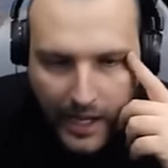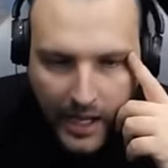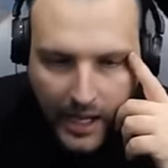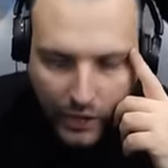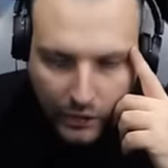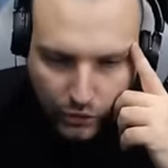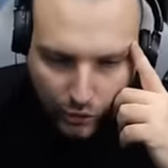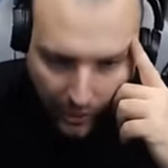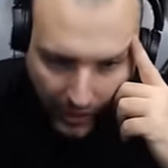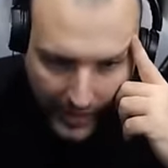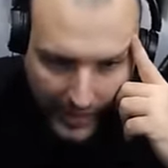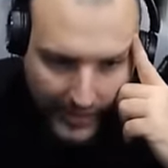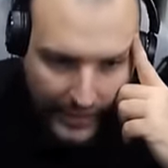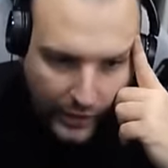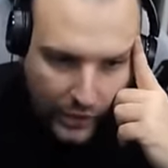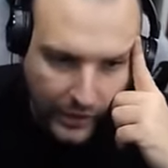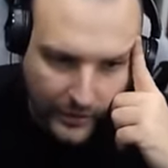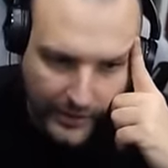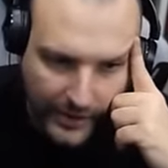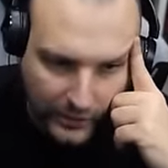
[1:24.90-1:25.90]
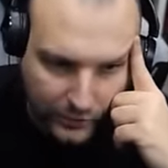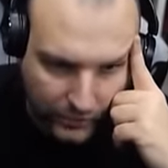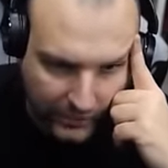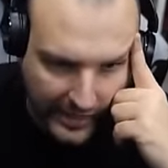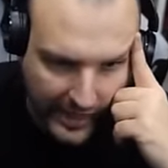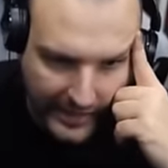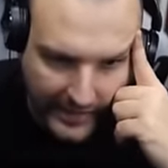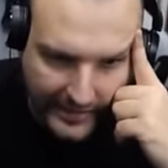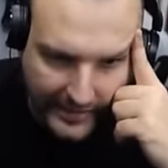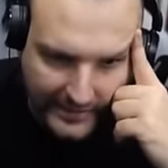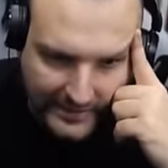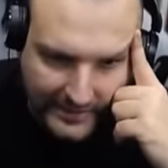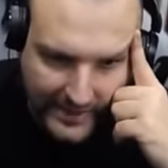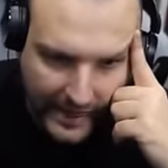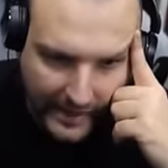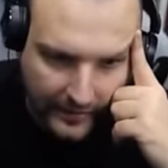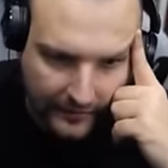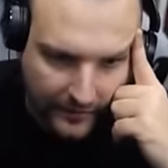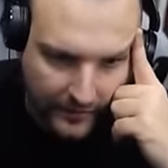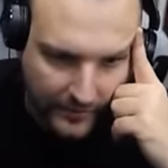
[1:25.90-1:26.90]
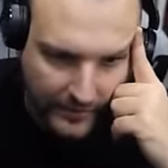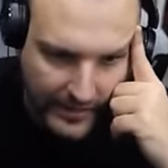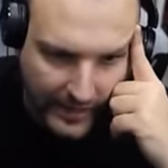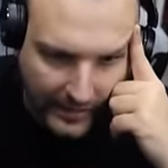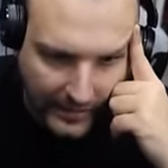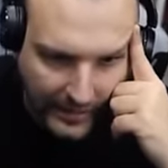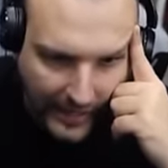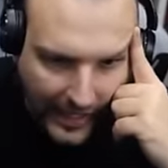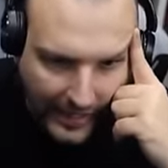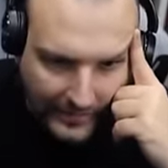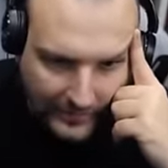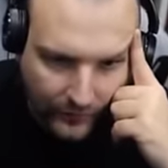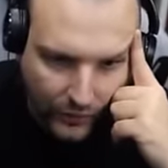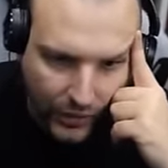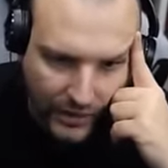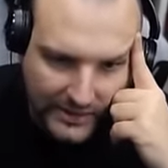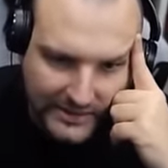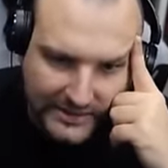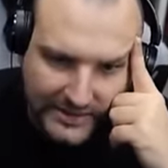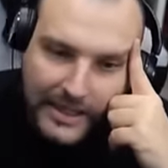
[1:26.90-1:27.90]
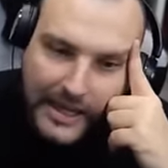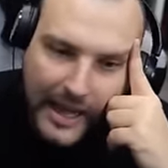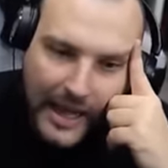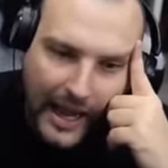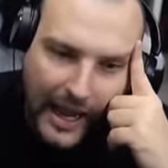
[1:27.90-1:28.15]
Do I recommend to take this tank from the Clan Wars?